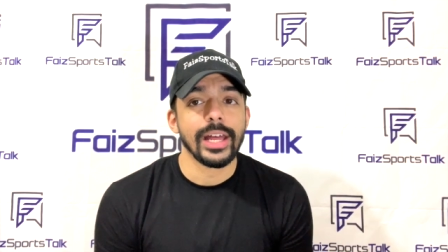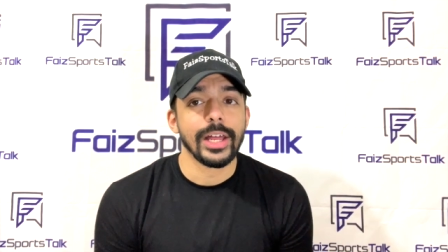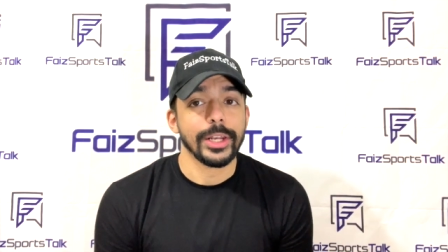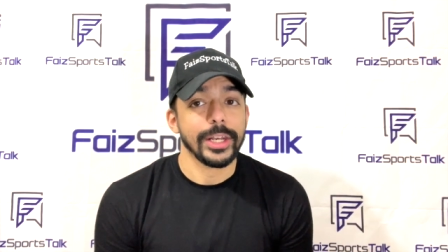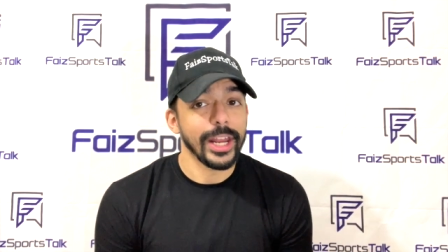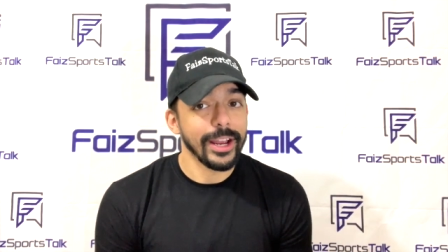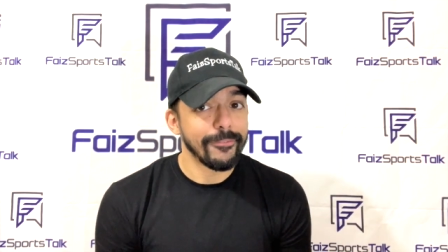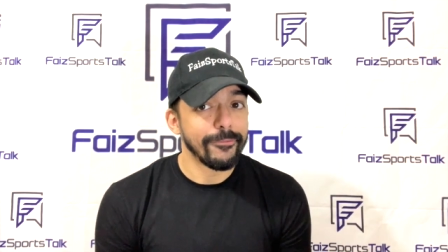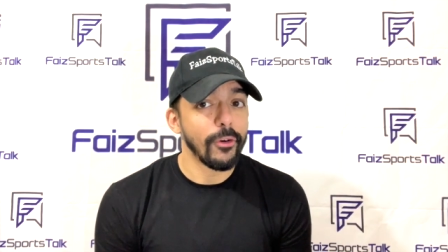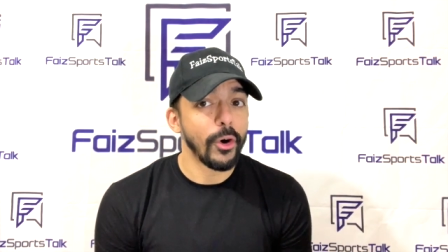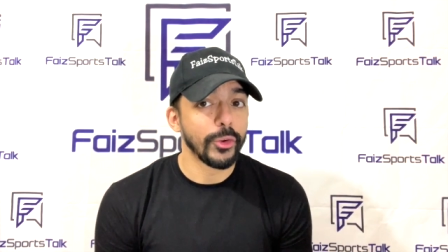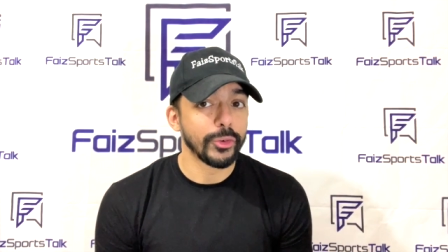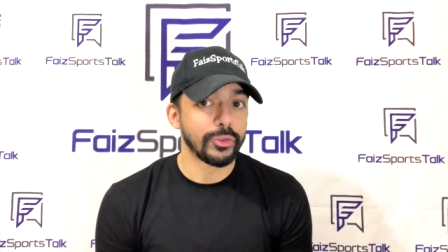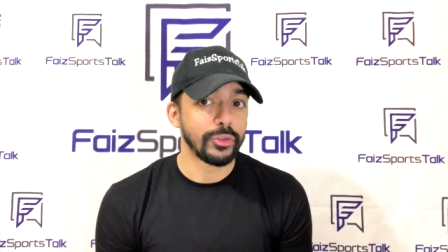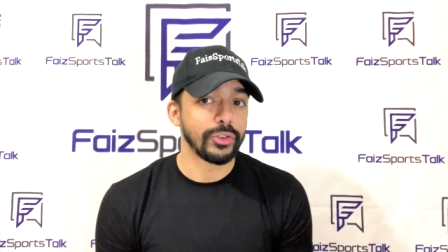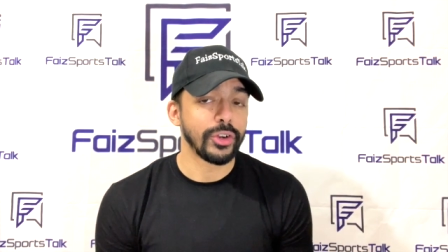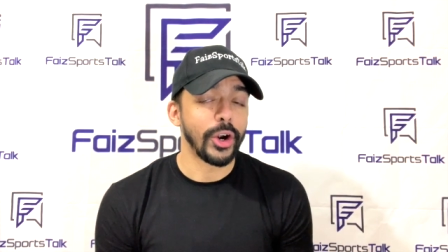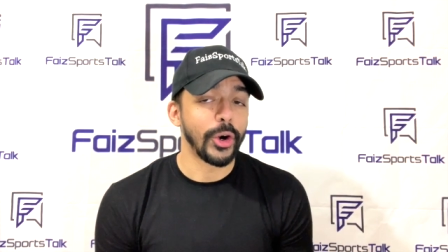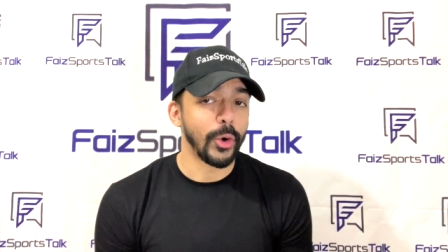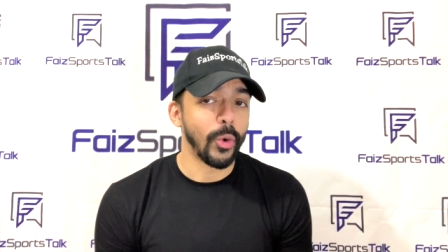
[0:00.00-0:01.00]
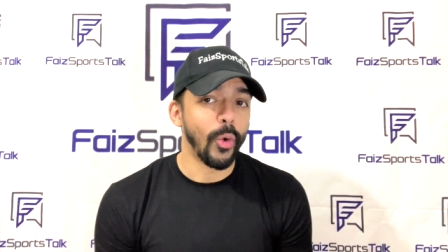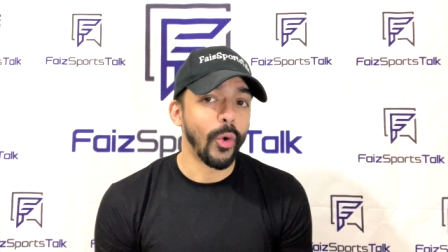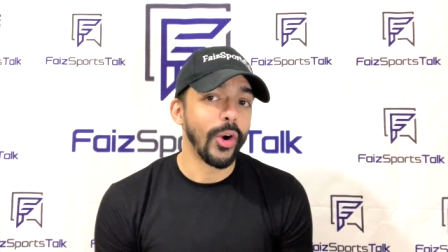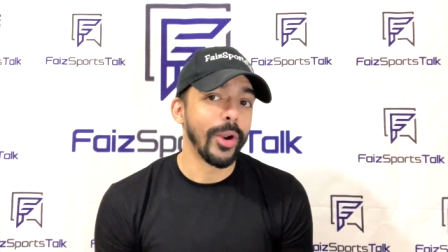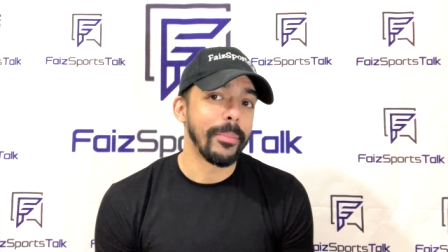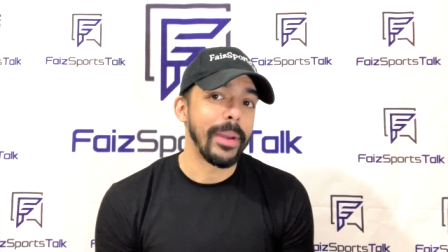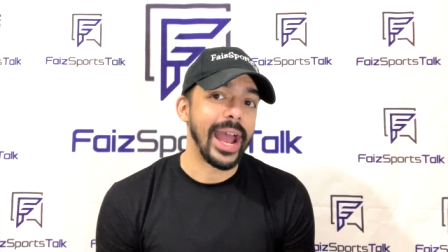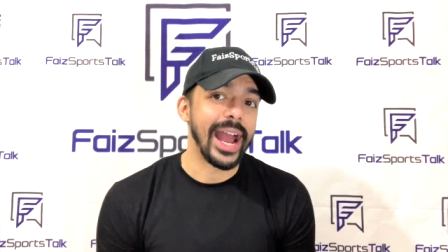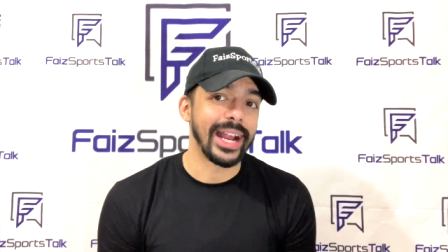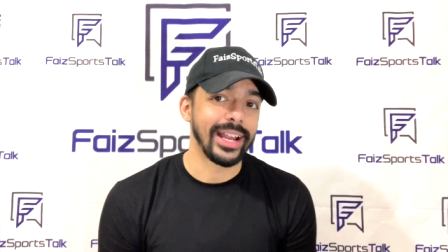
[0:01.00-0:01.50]
Nick Foles was our
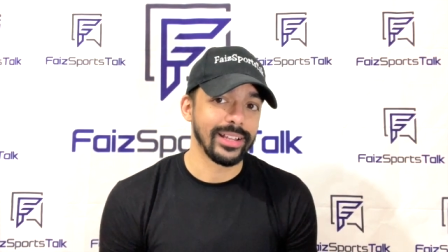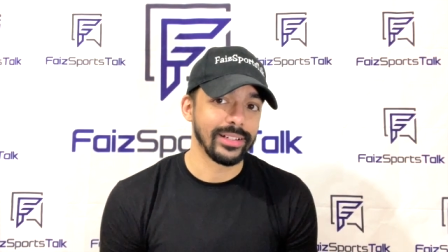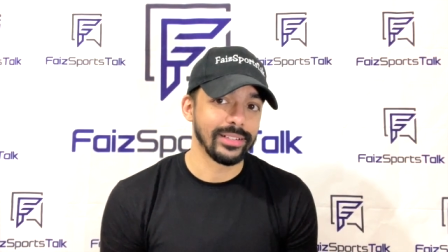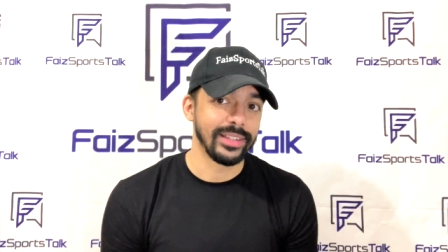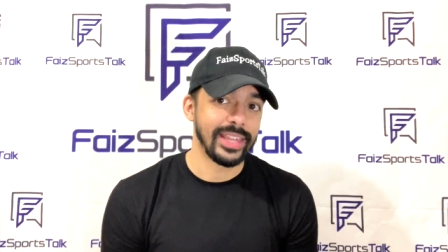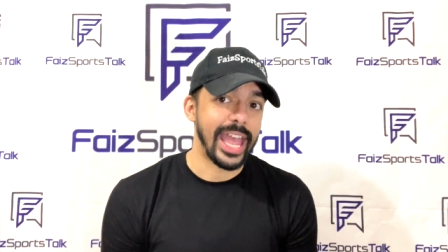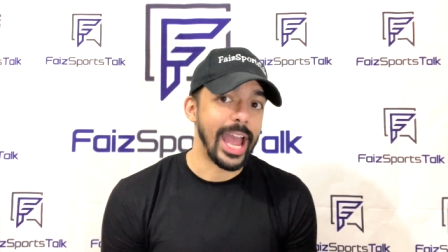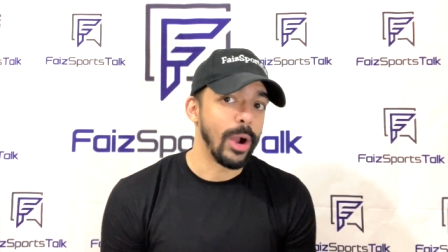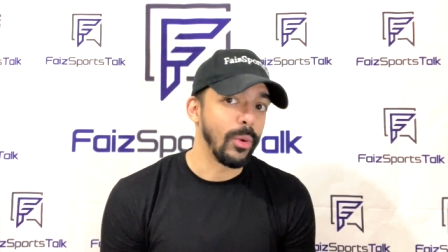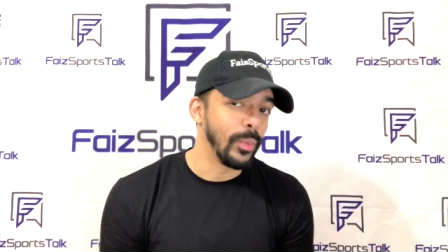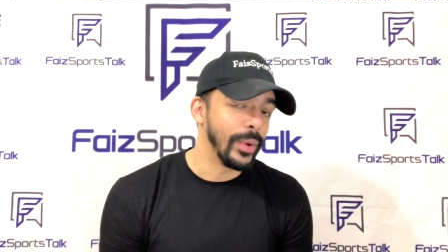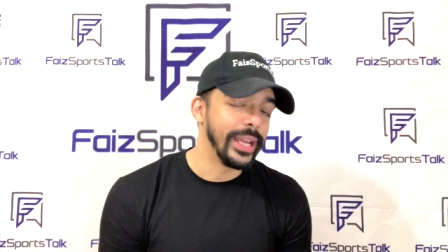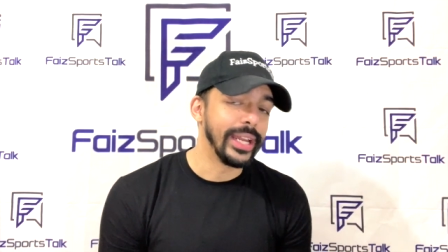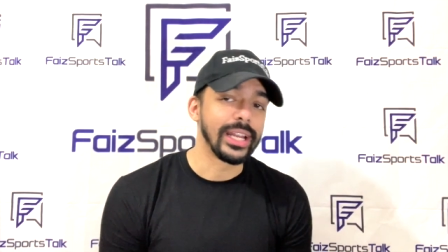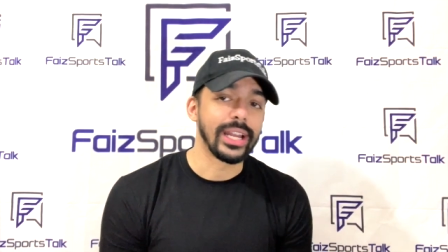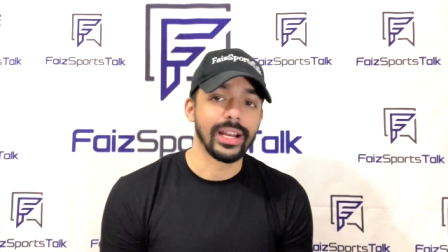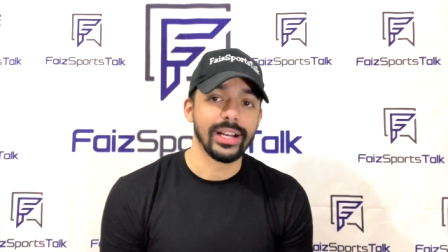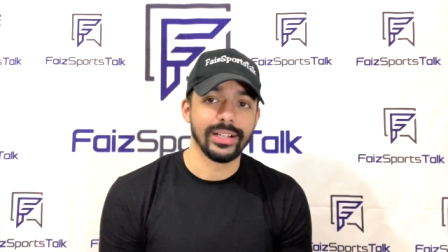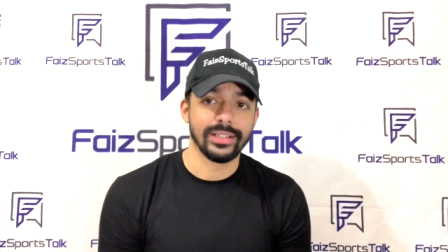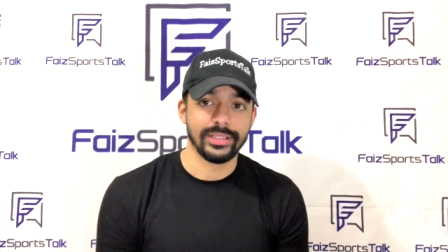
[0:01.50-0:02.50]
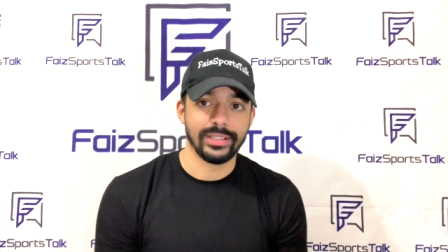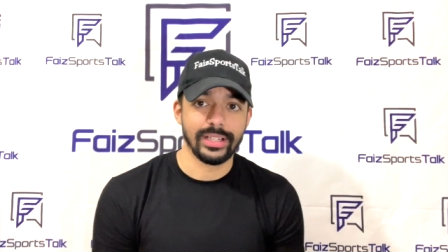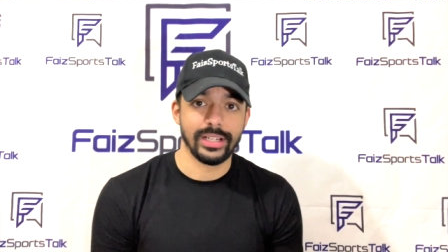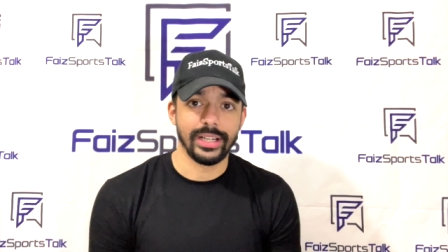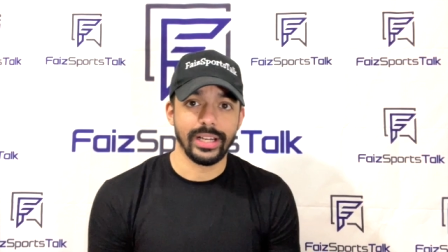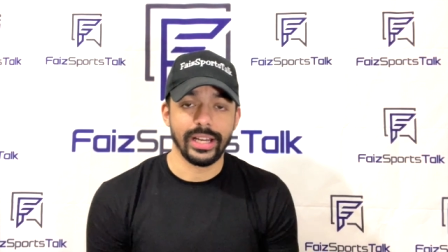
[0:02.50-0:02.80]
quarterback that week uh,